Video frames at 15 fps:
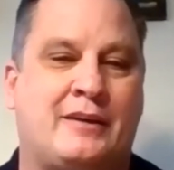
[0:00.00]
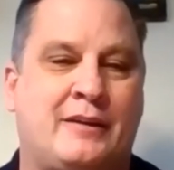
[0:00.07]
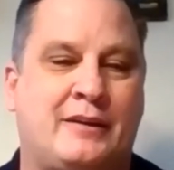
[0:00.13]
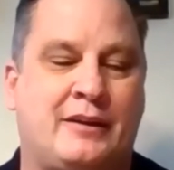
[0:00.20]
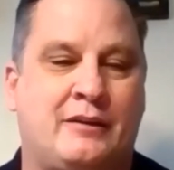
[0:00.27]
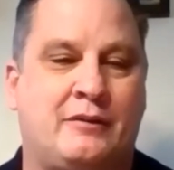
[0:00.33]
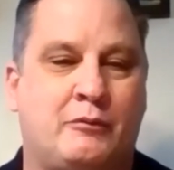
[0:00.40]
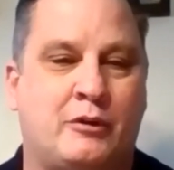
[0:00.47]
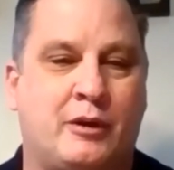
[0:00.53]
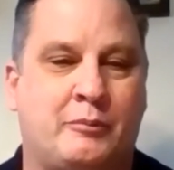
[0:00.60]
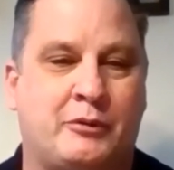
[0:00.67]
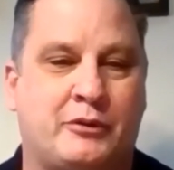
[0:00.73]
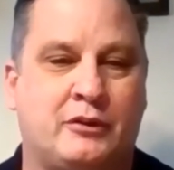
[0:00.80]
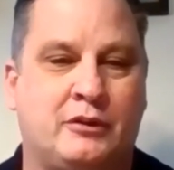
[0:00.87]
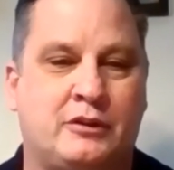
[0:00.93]
And we were able
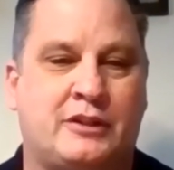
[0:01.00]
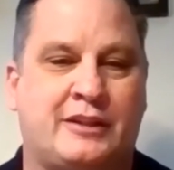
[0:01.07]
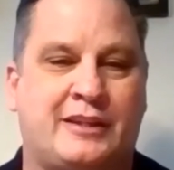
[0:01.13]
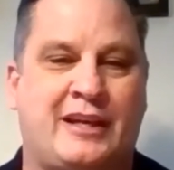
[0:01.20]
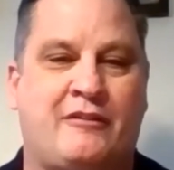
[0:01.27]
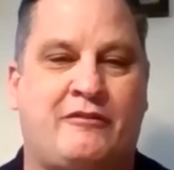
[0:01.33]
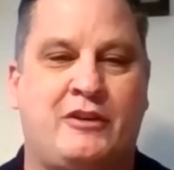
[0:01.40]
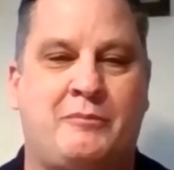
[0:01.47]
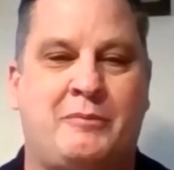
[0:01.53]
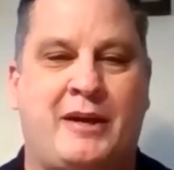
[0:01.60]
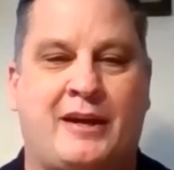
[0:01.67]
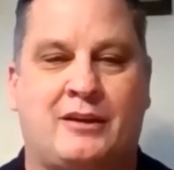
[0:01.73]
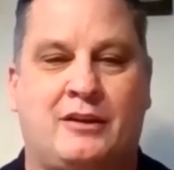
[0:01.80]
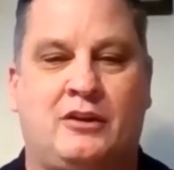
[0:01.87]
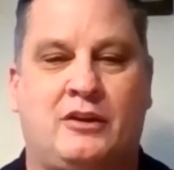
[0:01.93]
to look at that
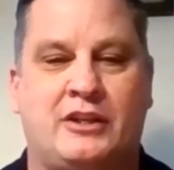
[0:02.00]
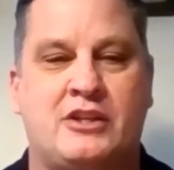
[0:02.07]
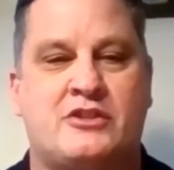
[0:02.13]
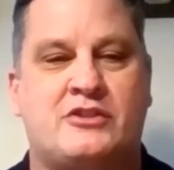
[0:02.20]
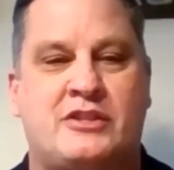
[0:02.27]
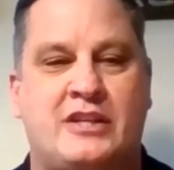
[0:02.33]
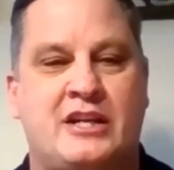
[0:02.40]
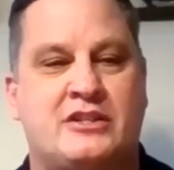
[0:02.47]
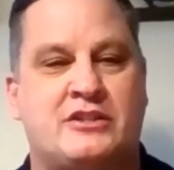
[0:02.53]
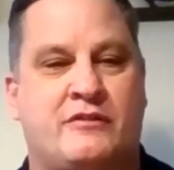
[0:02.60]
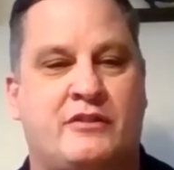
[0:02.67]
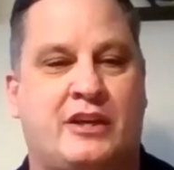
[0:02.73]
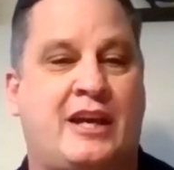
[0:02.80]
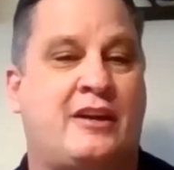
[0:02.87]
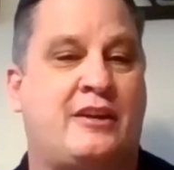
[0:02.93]
feedback along each stage of the
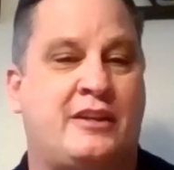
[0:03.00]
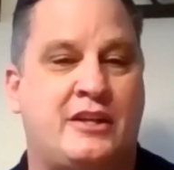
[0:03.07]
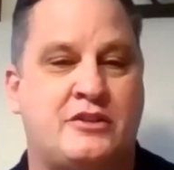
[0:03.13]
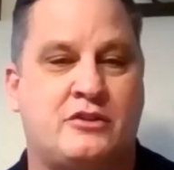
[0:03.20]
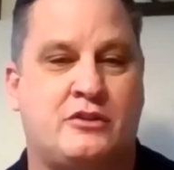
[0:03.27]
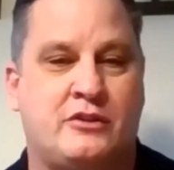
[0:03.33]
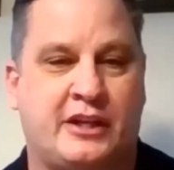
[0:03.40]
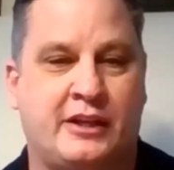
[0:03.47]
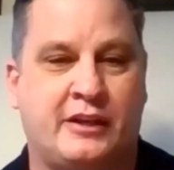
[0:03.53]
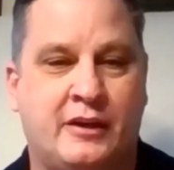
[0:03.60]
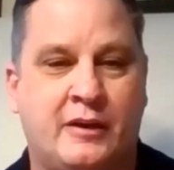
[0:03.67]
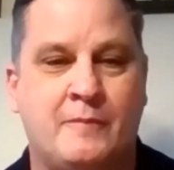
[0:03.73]
candidate journey